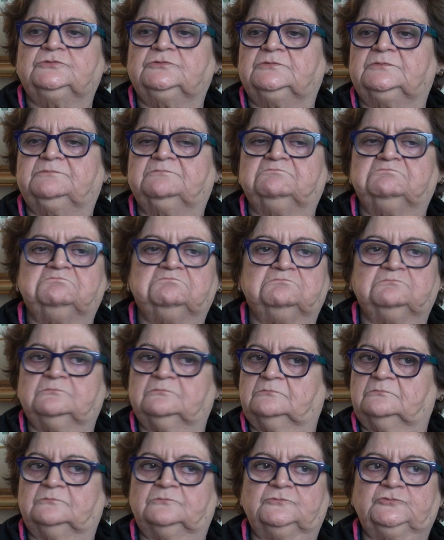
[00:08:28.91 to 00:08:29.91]
to
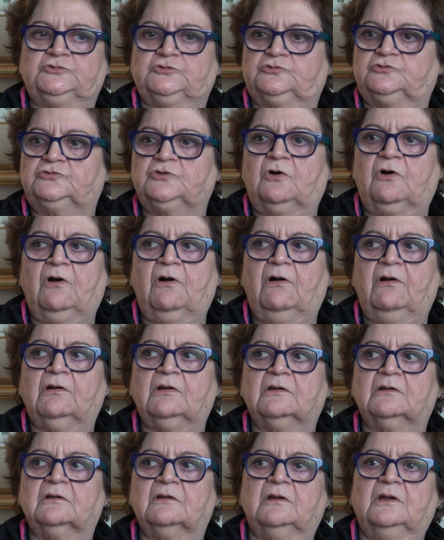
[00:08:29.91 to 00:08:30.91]

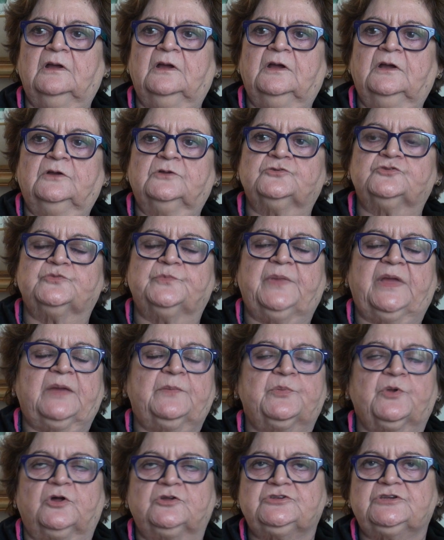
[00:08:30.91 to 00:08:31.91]
talk, to
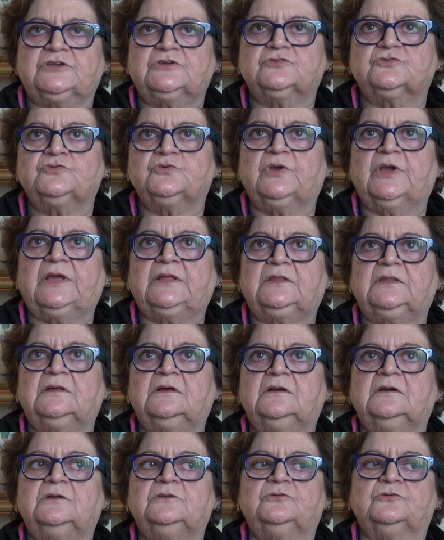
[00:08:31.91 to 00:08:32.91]
make projects
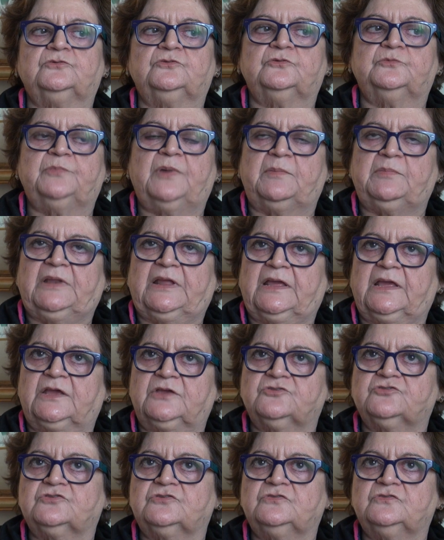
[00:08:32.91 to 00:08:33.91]
together, to do
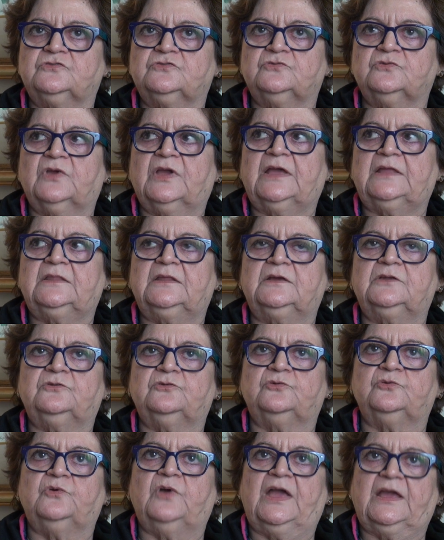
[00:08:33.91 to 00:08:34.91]
publications
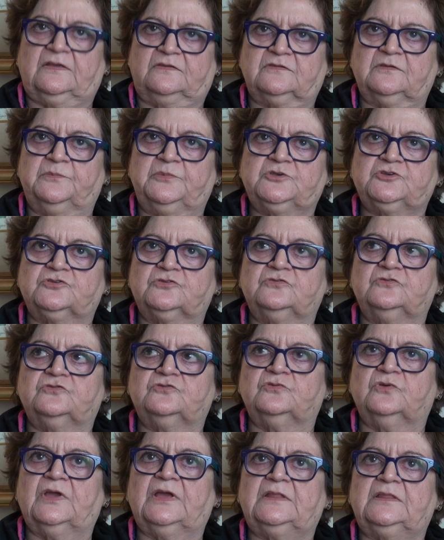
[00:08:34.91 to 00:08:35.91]
together, to do
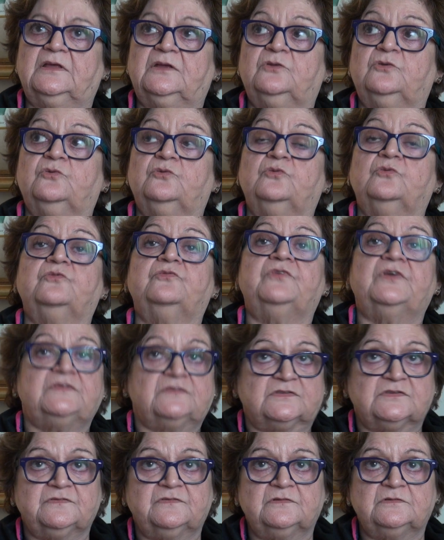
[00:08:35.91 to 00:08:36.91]
exhibitions together, to do
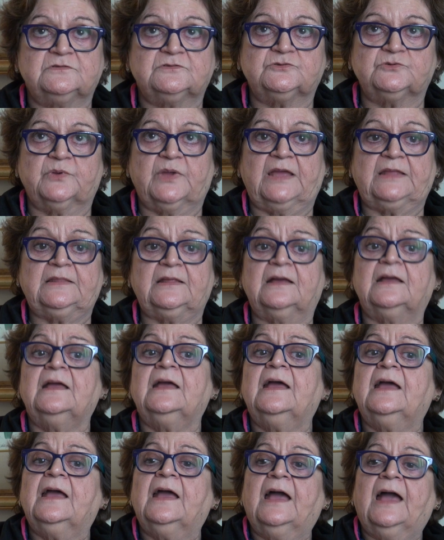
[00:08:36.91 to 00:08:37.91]
festivals
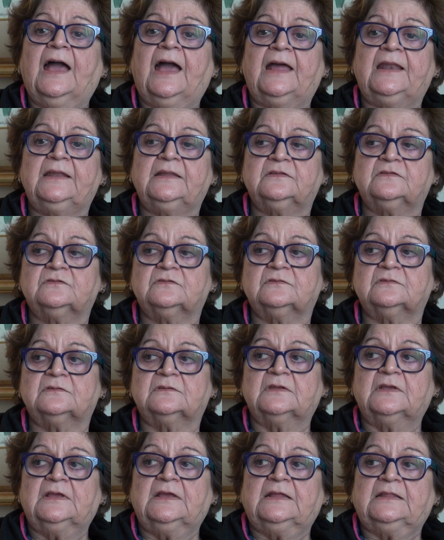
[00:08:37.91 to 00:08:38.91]
together. And
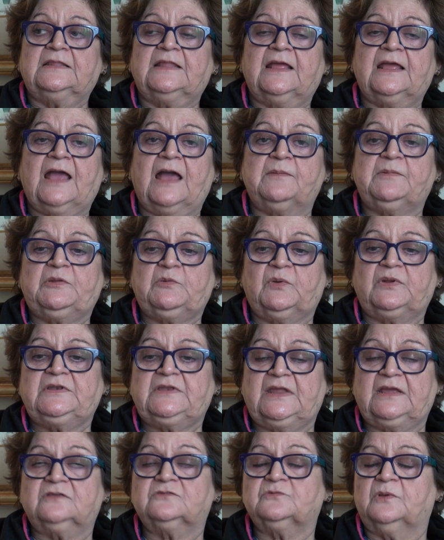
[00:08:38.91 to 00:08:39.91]

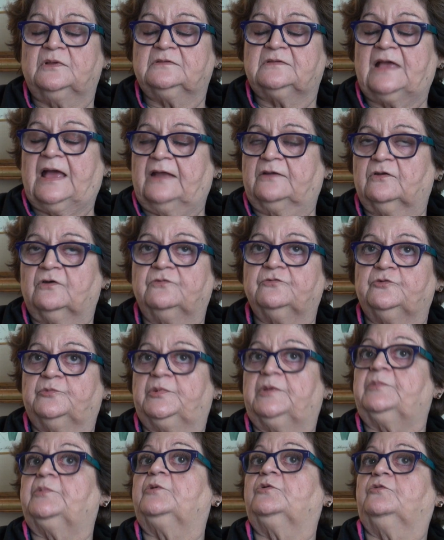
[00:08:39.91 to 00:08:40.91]
one takes one's hat off
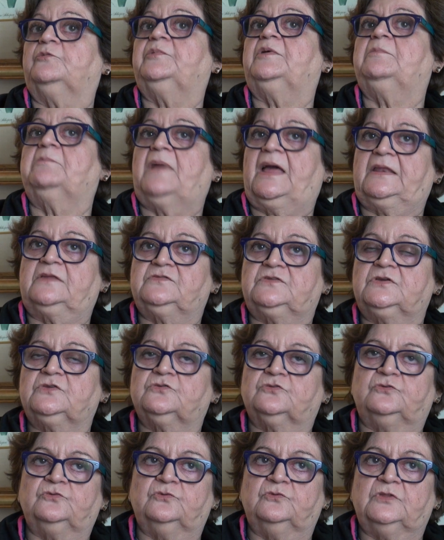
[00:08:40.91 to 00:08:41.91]
to people who've been
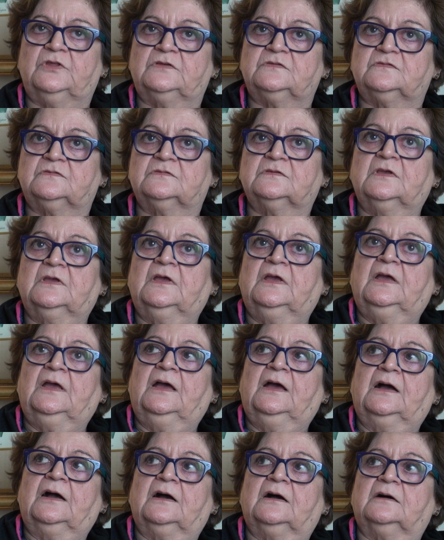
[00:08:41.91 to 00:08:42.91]
managing to do this
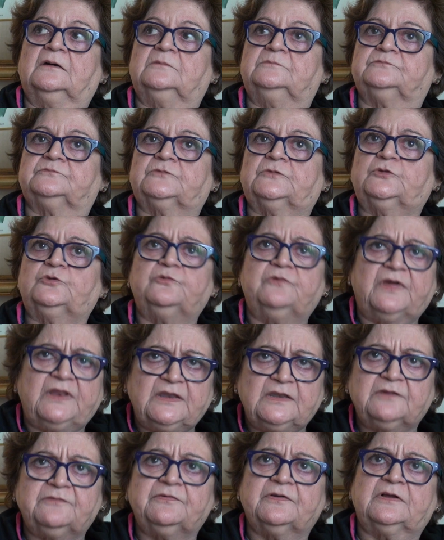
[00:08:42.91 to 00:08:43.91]
through
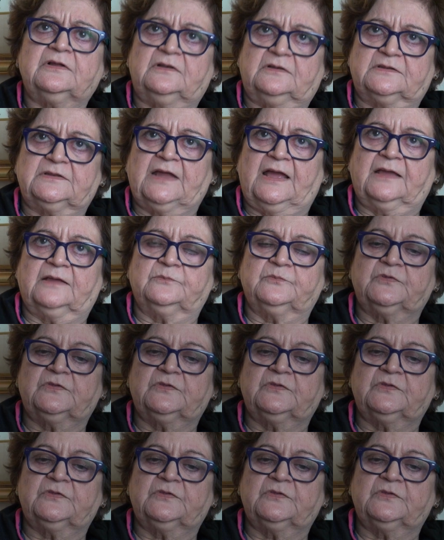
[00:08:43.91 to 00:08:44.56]
very difficult